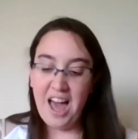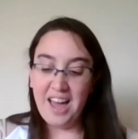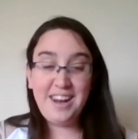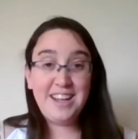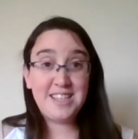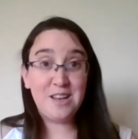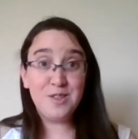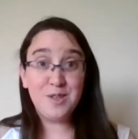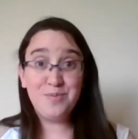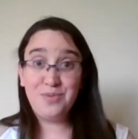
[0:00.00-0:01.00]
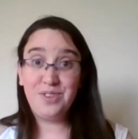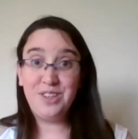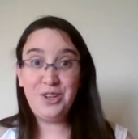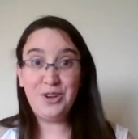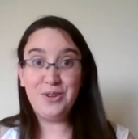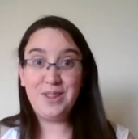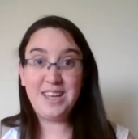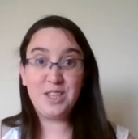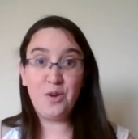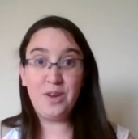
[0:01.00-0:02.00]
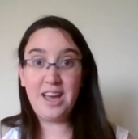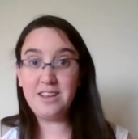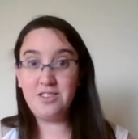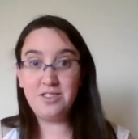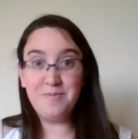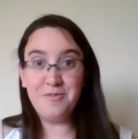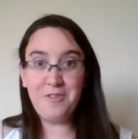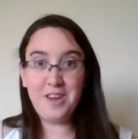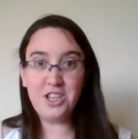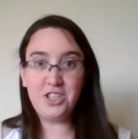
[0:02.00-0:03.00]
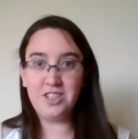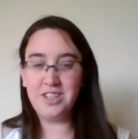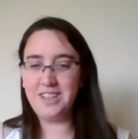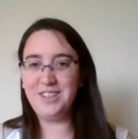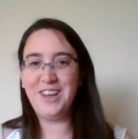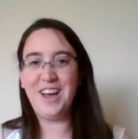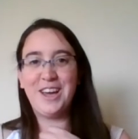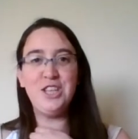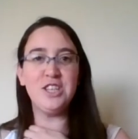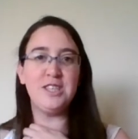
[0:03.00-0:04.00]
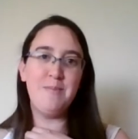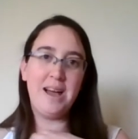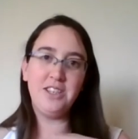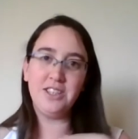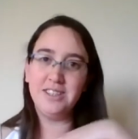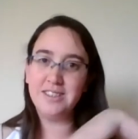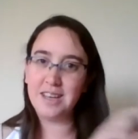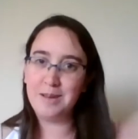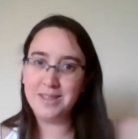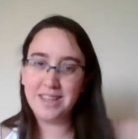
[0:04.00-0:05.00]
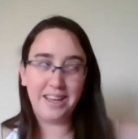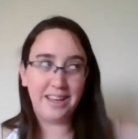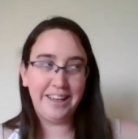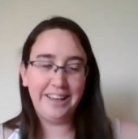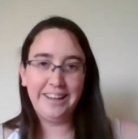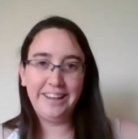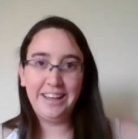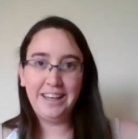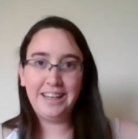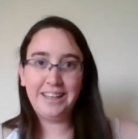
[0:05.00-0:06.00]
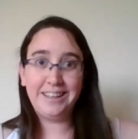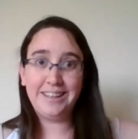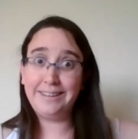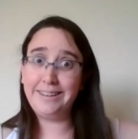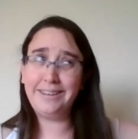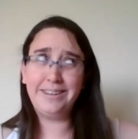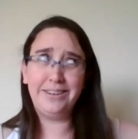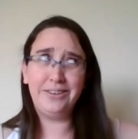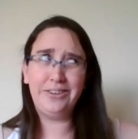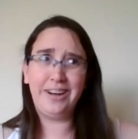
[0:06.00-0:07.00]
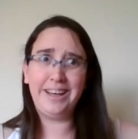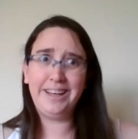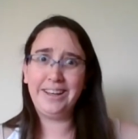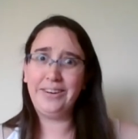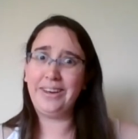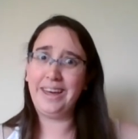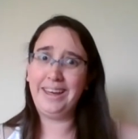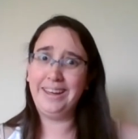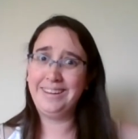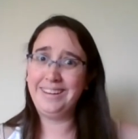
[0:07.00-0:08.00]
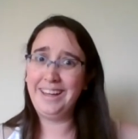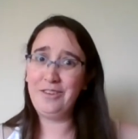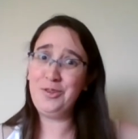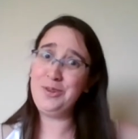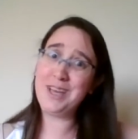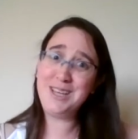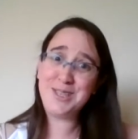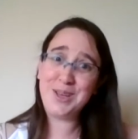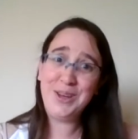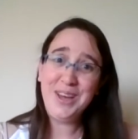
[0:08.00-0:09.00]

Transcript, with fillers: And then he tells them, you know, let's go and catch some fish. And I can just imagine Simon's like, oh, all right, okay, if you say so.